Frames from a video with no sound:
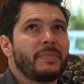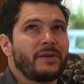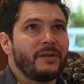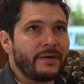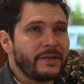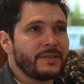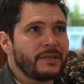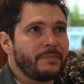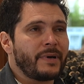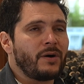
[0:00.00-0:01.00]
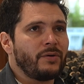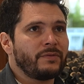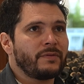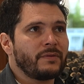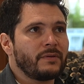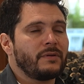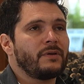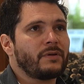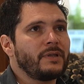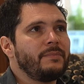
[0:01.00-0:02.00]
Peculiarity about
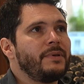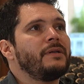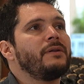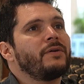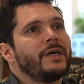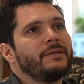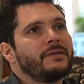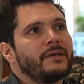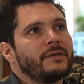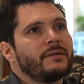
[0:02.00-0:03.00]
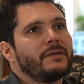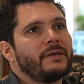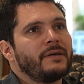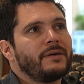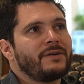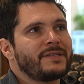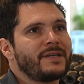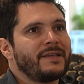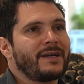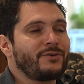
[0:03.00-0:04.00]
not only being located on a
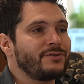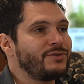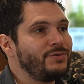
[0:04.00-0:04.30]
site across